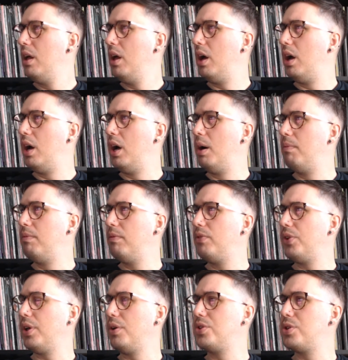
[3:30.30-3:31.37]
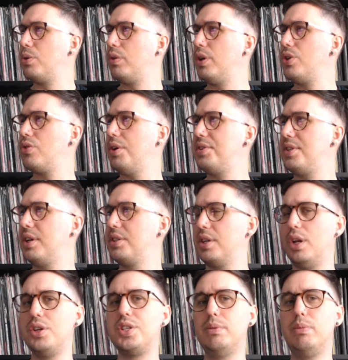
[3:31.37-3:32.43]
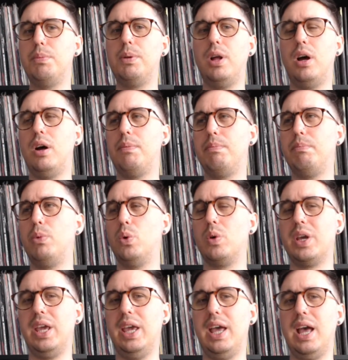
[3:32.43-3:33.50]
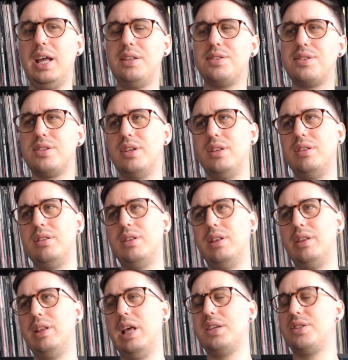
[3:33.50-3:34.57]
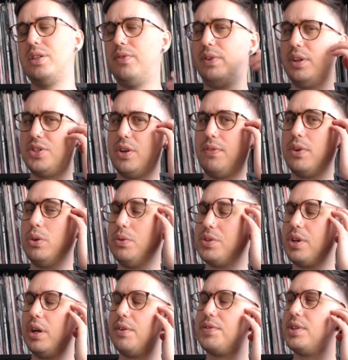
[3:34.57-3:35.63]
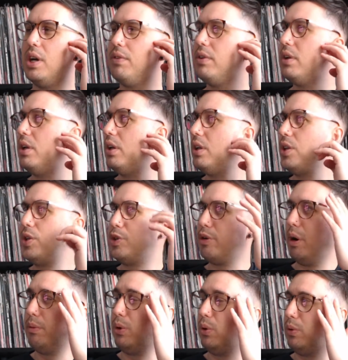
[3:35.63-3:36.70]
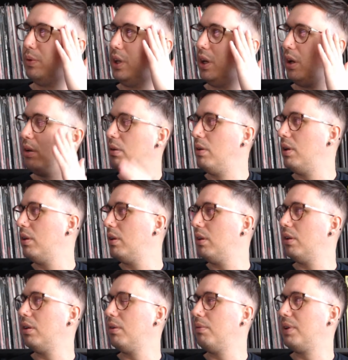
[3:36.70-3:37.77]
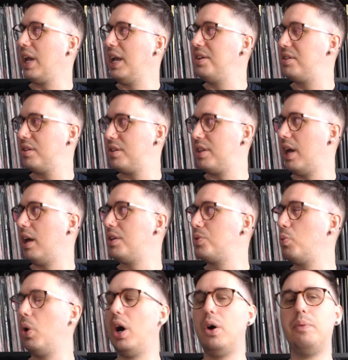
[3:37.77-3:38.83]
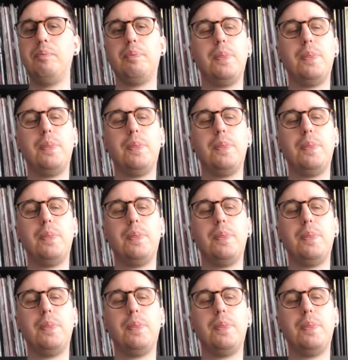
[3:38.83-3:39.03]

For those who are interested, because I know some people are more gearheads and less the philosophical side of stuff, so I will, cater to that as well.